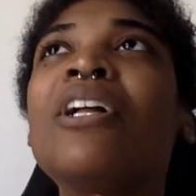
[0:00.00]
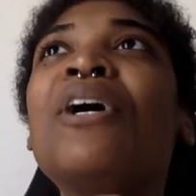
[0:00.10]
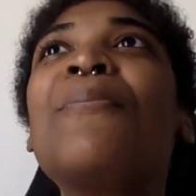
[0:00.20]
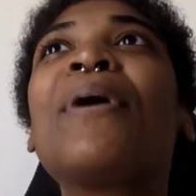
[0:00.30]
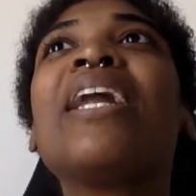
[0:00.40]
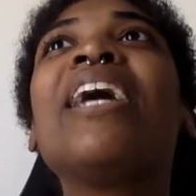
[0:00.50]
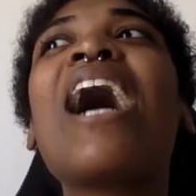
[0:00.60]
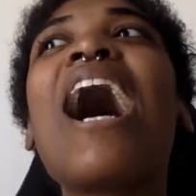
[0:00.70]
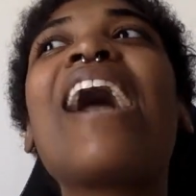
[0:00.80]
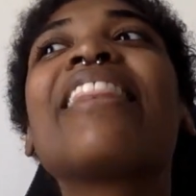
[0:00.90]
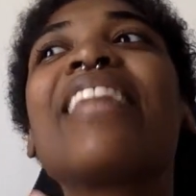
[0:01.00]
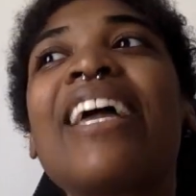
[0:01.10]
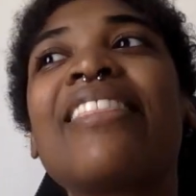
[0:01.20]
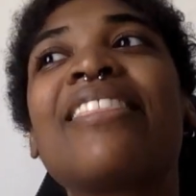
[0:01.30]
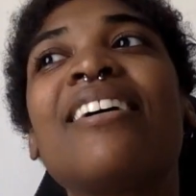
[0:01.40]
But I
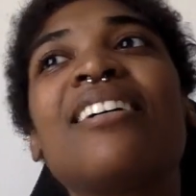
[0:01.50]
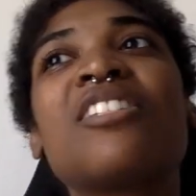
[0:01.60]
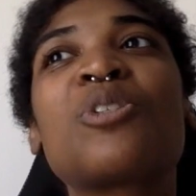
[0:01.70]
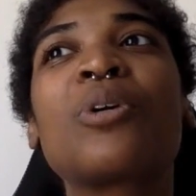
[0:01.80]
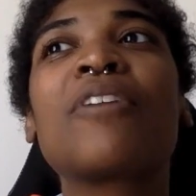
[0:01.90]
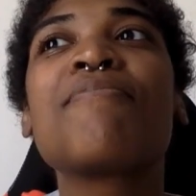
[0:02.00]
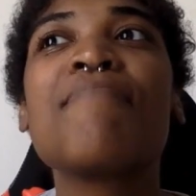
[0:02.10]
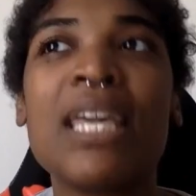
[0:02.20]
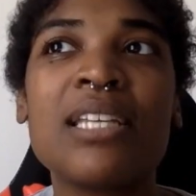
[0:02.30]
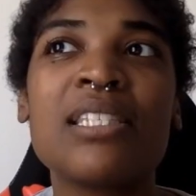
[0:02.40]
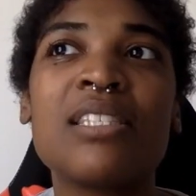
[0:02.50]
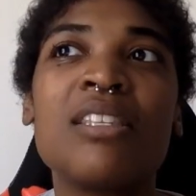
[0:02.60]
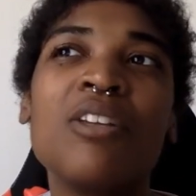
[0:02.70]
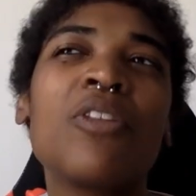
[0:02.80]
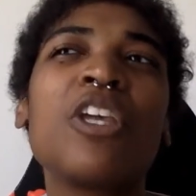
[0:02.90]
like the sort of mix, you
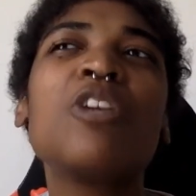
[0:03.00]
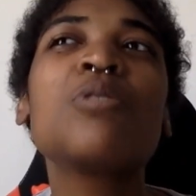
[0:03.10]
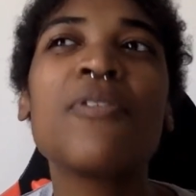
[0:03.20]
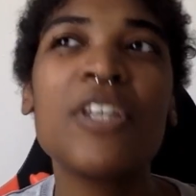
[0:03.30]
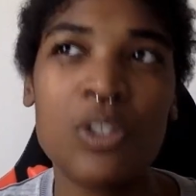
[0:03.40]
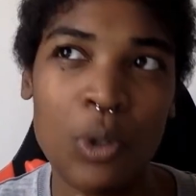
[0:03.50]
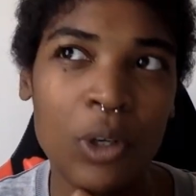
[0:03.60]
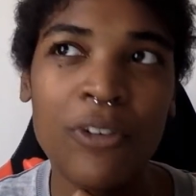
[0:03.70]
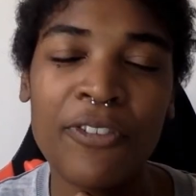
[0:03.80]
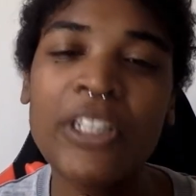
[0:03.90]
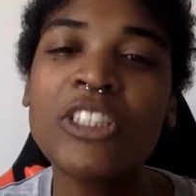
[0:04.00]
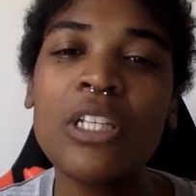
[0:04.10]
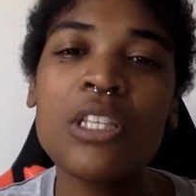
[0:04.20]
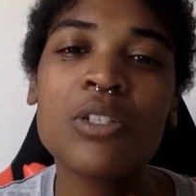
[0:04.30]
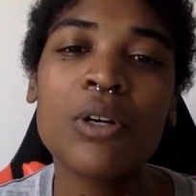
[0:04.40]
know, the use of historical fiction, the
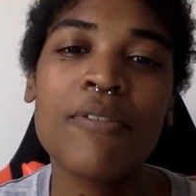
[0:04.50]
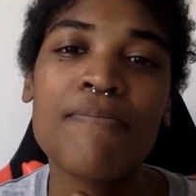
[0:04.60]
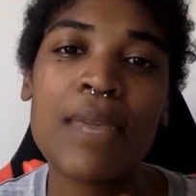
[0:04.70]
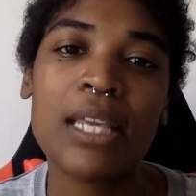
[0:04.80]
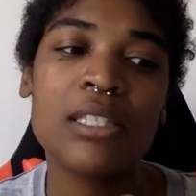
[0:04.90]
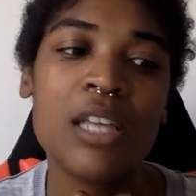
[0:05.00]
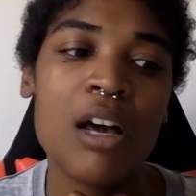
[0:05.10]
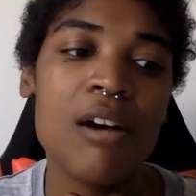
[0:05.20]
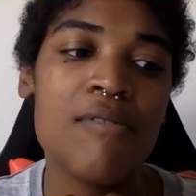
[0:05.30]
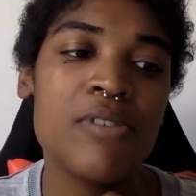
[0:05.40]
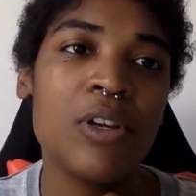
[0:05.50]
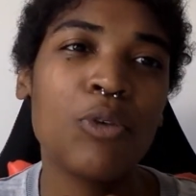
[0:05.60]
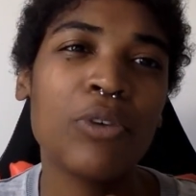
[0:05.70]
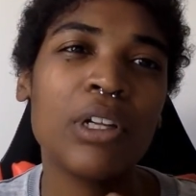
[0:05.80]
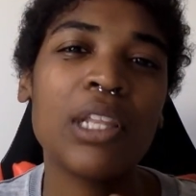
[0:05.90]
sort of mix of, you know,
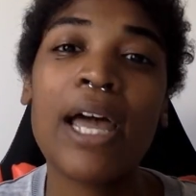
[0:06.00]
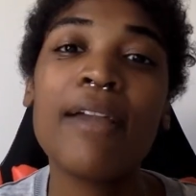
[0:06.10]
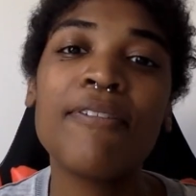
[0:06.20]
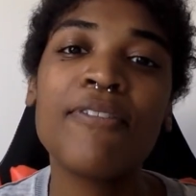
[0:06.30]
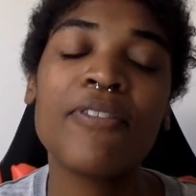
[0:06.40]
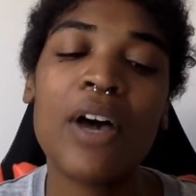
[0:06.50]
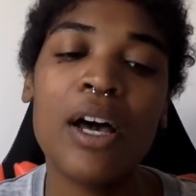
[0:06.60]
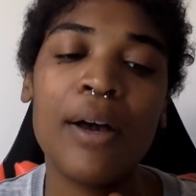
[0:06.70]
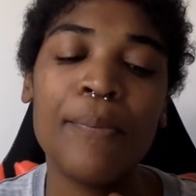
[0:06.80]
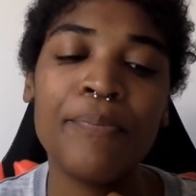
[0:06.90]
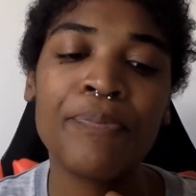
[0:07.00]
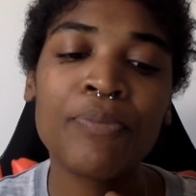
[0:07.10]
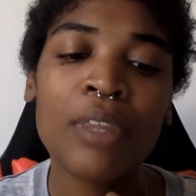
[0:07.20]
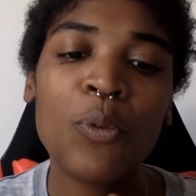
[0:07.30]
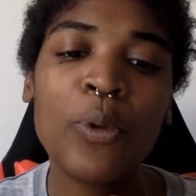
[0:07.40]
real life
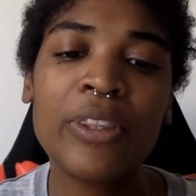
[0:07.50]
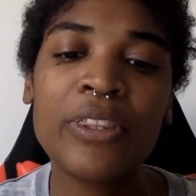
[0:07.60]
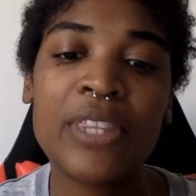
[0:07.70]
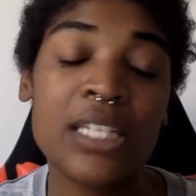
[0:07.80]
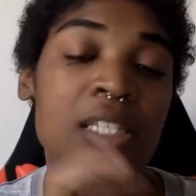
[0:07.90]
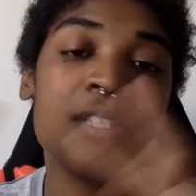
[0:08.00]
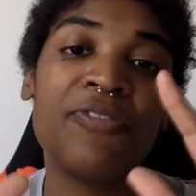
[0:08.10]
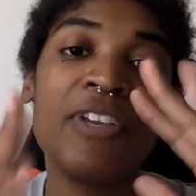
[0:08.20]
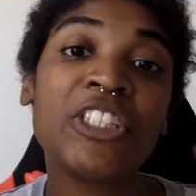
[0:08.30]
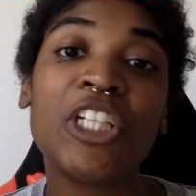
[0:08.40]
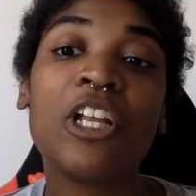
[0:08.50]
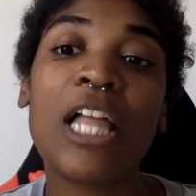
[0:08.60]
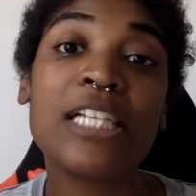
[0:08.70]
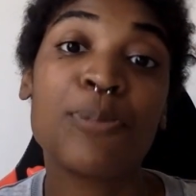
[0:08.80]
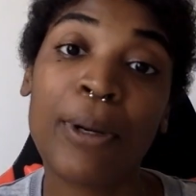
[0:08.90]
with this
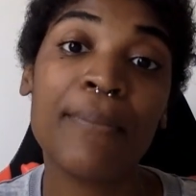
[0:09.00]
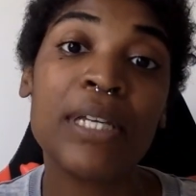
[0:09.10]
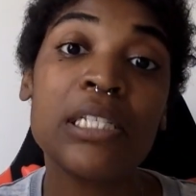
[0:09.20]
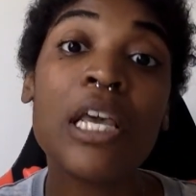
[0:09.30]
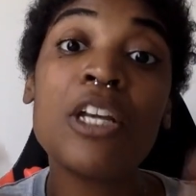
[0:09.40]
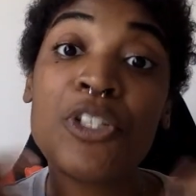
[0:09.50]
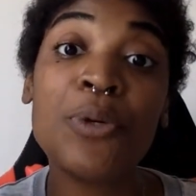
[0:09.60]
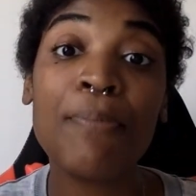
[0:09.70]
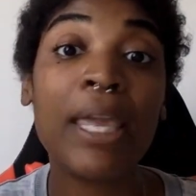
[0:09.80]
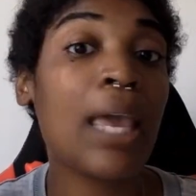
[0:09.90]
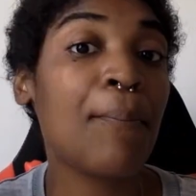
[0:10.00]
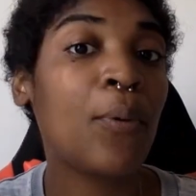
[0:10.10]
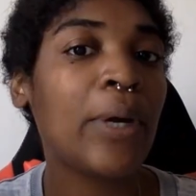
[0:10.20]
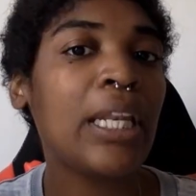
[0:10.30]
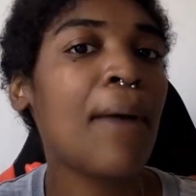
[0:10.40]
fictionalized premise to make a
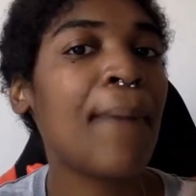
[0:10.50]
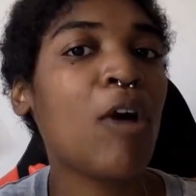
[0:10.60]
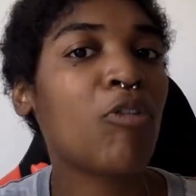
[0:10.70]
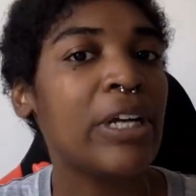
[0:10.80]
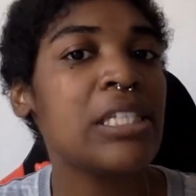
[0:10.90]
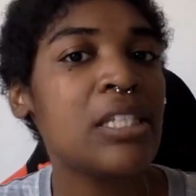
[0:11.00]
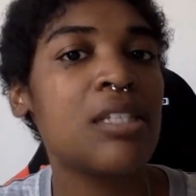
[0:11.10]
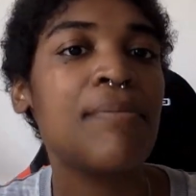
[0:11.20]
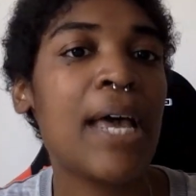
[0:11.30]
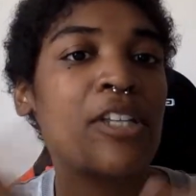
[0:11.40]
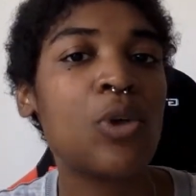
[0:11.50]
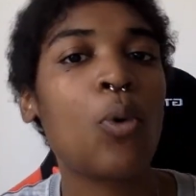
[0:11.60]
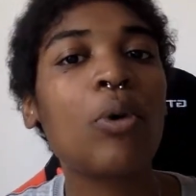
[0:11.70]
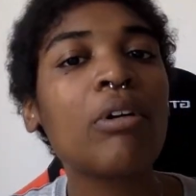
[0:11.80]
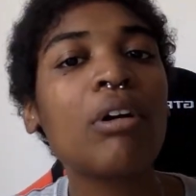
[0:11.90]
point about racism as
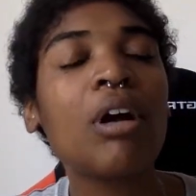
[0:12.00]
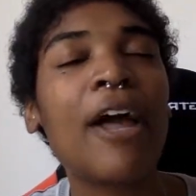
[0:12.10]
horror.